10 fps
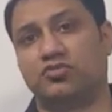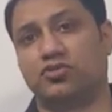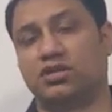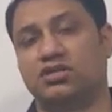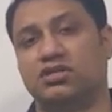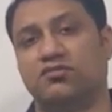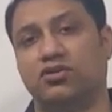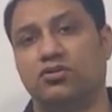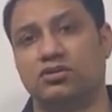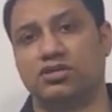owners never
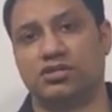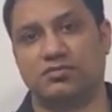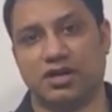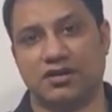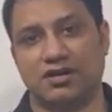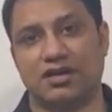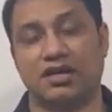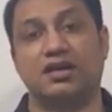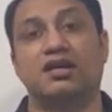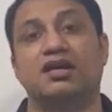go to the gym regularly.